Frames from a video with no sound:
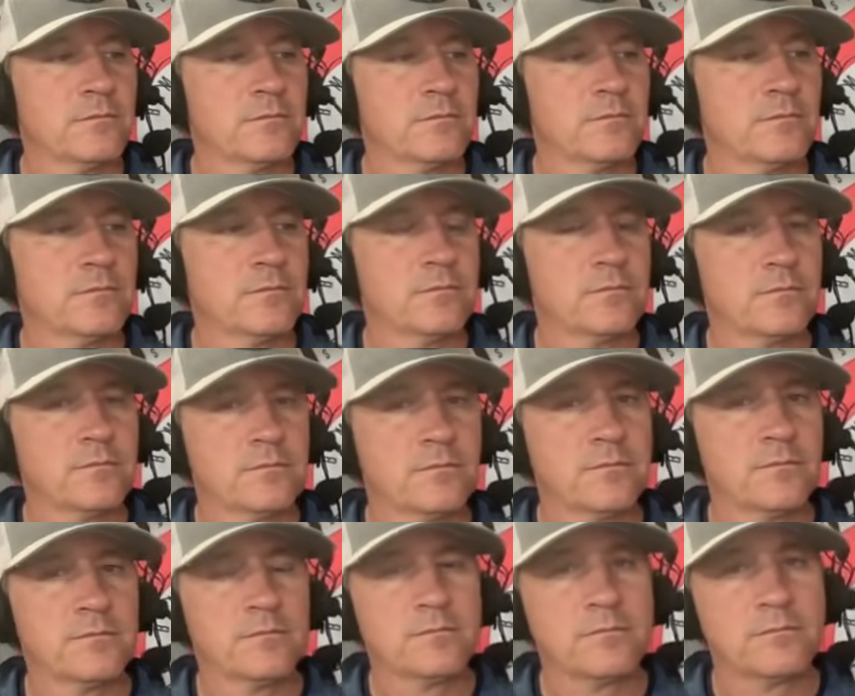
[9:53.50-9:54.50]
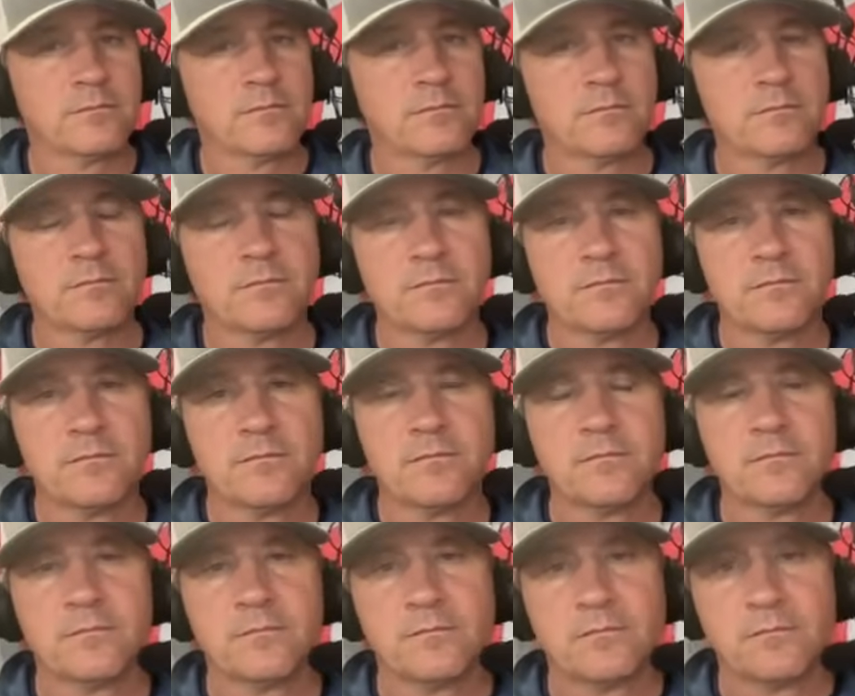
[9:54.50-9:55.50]

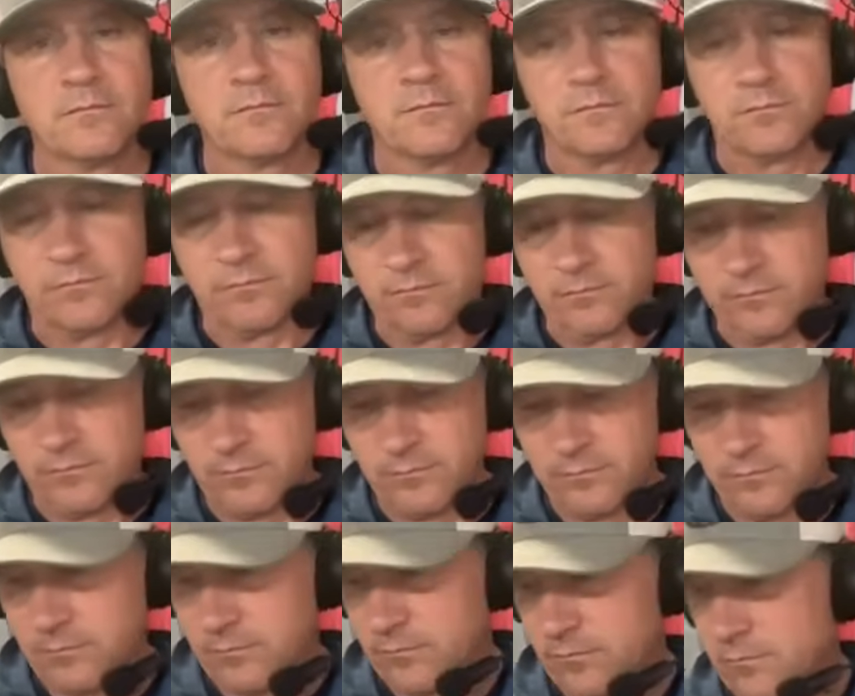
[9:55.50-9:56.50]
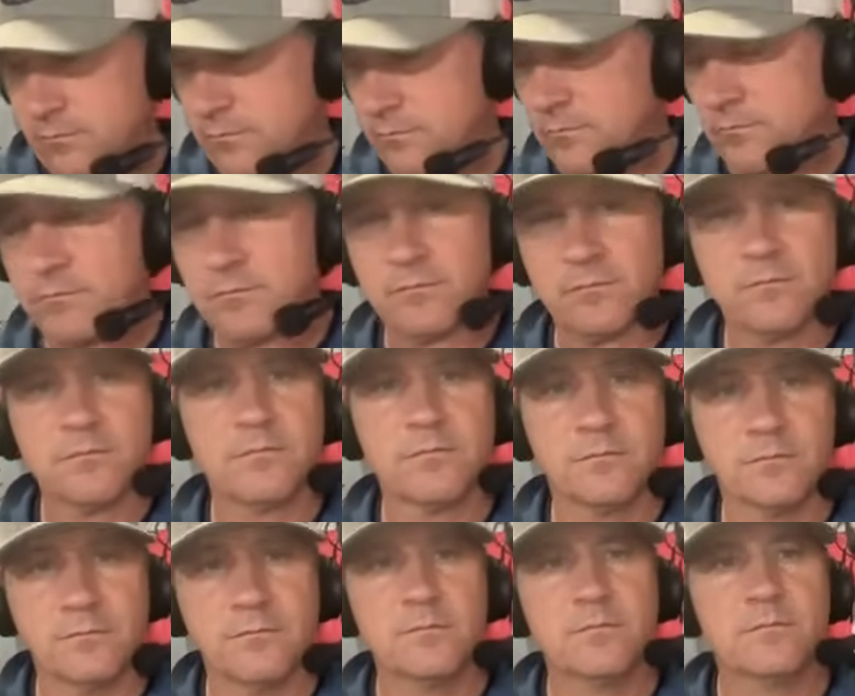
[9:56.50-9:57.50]

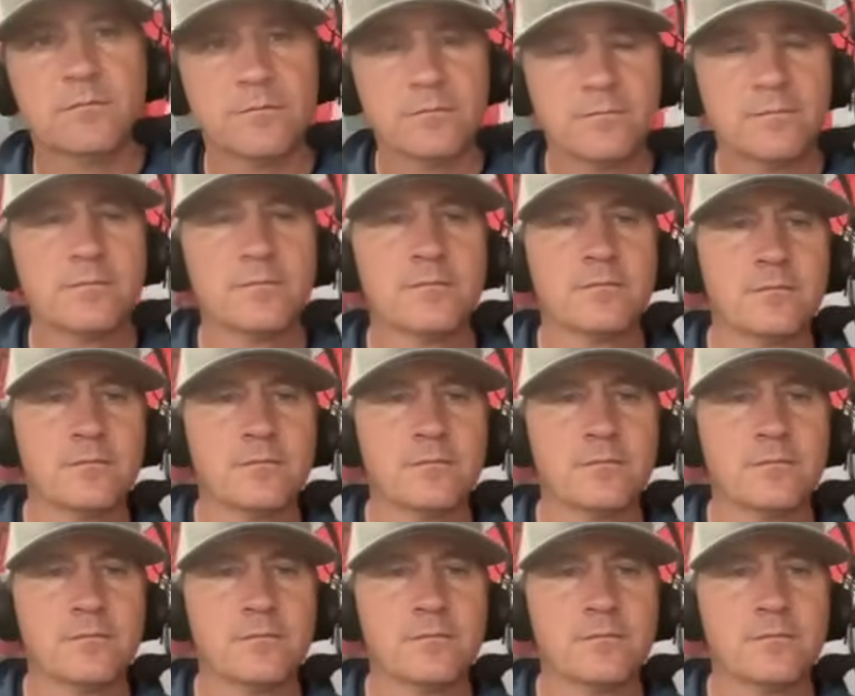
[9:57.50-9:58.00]
(silent)